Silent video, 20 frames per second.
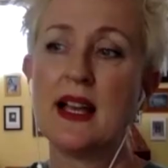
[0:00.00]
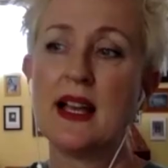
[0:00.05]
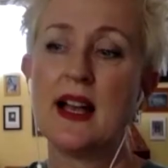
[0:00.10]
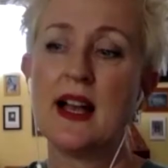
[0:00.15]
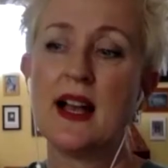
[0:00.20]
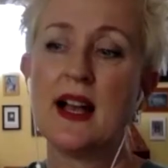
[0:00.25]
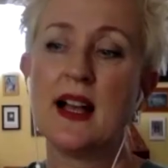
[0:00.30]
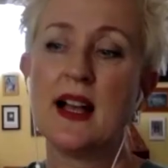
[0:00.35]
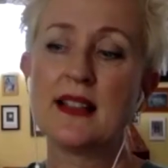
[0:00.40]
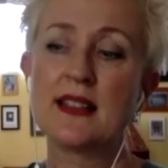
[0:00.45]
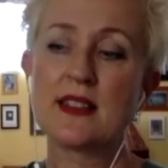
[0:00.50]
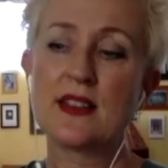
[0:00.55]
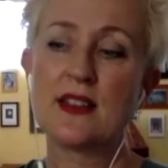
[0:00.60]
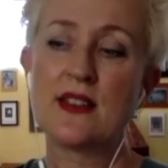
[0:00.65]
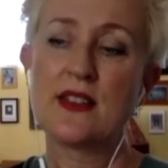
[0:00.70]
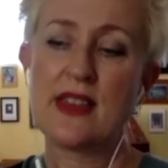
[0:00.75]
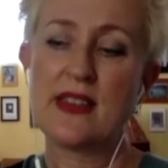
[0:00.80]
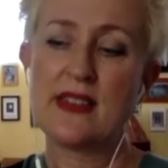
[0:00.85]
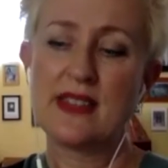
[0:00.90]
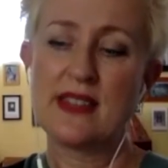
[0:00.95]
And so
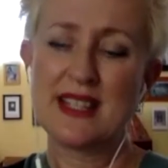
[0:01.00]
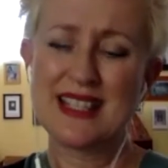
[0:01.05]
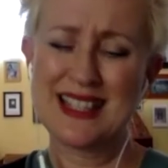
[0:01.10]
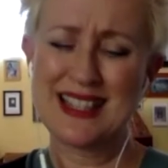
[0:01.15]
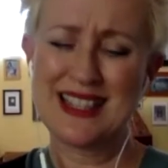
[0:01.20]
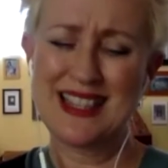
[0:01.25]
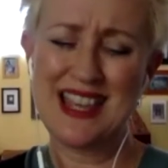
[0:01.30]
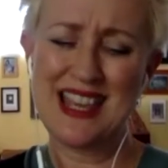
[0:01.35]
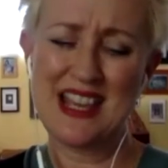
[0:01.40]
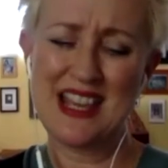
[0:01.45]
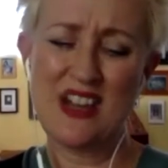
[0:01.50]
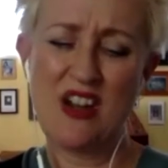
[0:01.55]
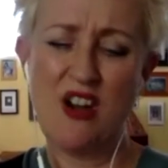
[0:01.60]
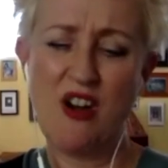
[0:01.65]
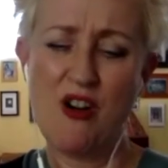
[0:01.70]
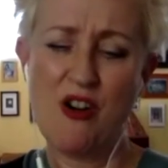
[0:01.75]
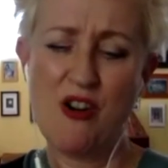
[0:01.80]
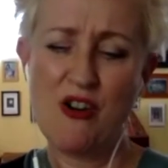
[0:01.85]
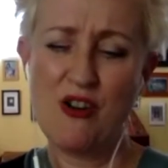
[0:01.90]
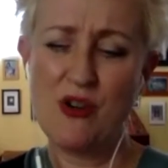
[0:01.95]
they're this thick,
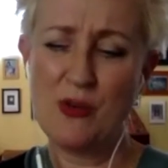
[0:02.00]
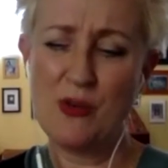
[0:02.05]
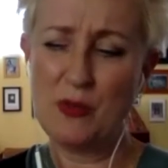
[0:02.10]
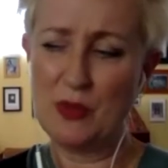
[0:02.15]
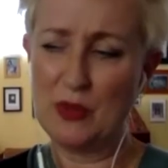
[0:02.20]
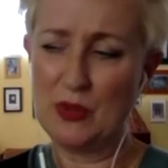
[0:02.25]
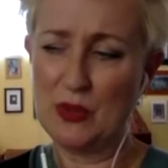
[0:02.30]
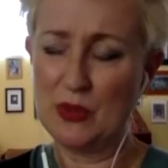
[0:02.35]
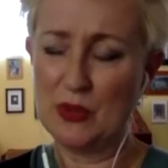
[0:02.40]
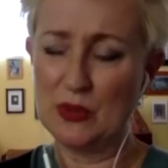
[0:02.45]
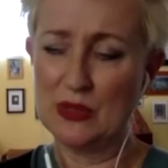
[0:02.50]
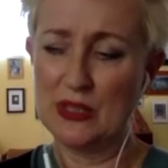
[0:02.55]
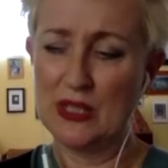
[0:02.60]
horrible,